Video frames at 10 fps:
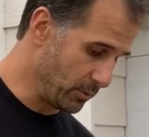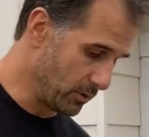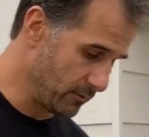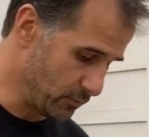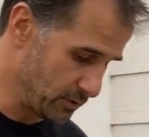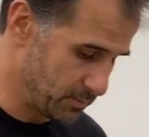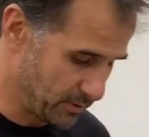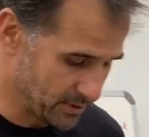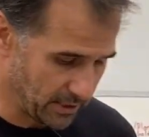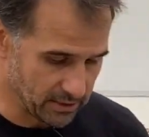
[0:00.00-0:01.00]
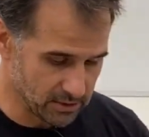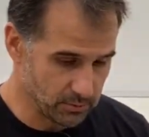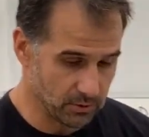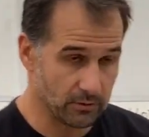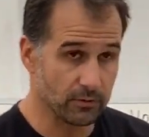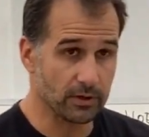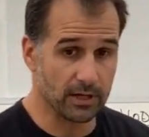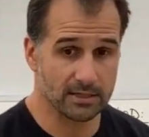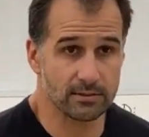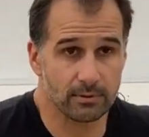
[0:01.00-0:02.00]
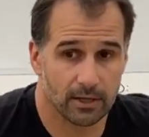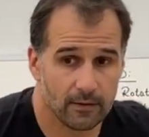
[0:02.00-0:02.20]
looking for the speed skaters, we're looking for a nice big